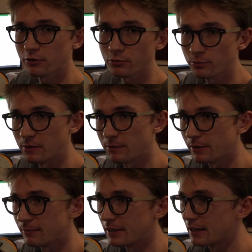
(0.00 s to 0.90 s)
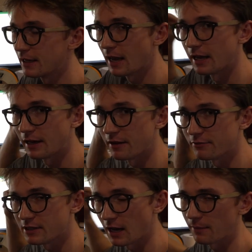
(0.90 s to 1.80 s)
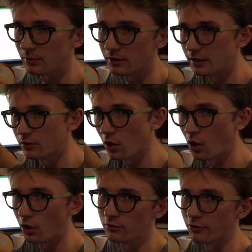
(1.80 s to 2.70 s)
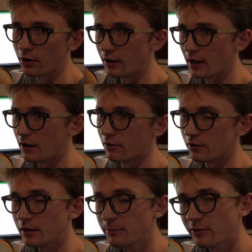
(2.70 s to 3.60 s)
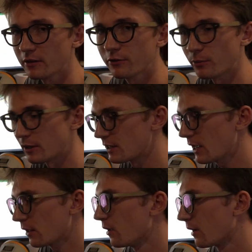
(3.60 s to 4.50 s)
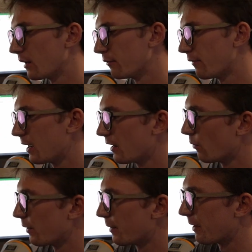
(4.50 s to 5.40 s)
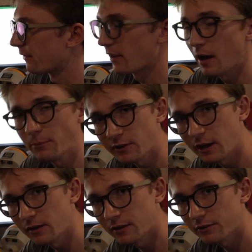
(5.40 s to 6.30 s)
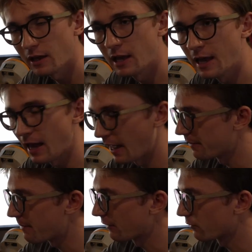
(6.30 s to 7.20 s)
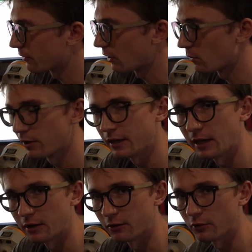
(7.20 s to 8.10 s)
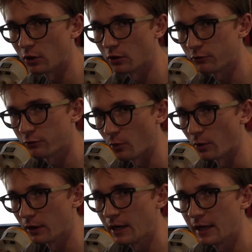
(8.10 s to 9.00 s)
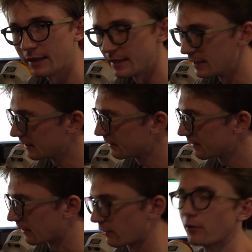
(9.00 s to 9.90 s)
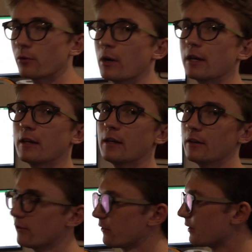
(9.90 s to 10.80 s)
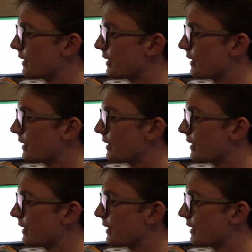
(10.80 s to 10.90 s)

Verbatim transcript: it through PPP, and I've tabulated all of our error ellipses, so we can take a look and find out what the best time scale is and the best recording interval for the 631 is to